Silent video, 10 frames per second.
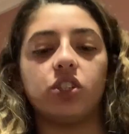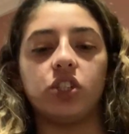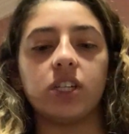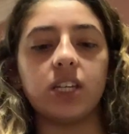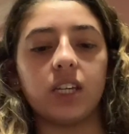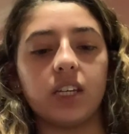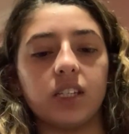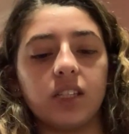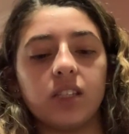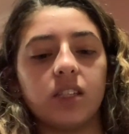
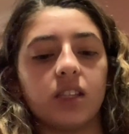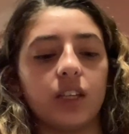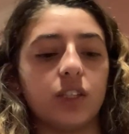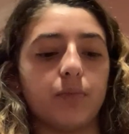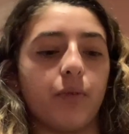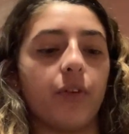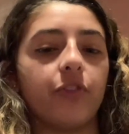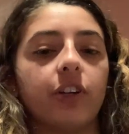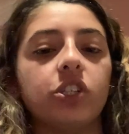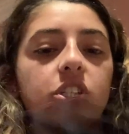jeans, these
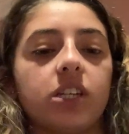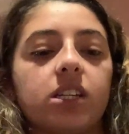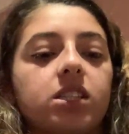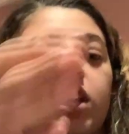boyfriend jeans